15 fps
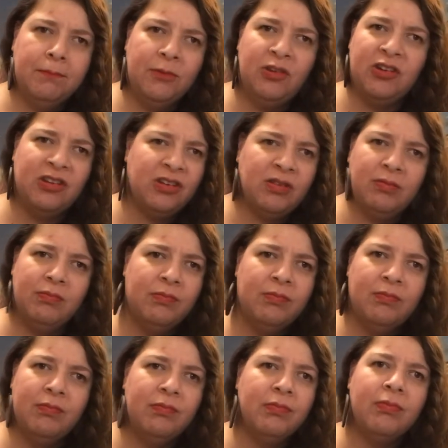Just
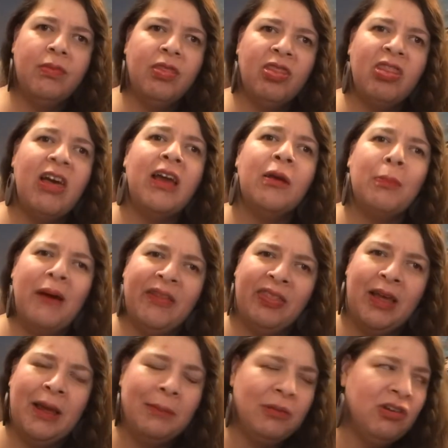think about the
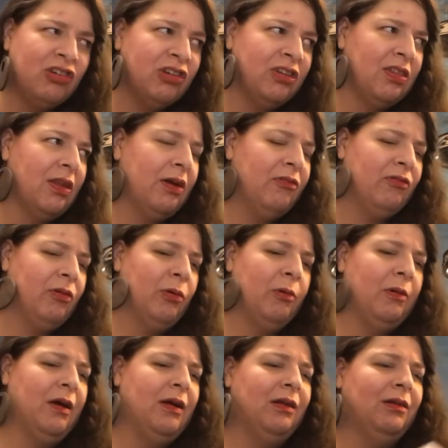images there for
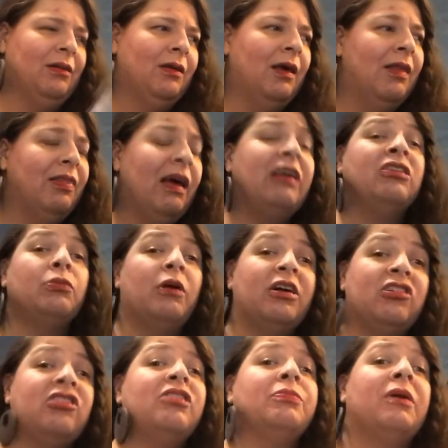her. That's why
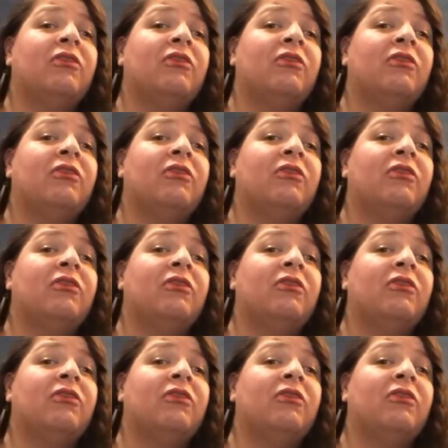she's my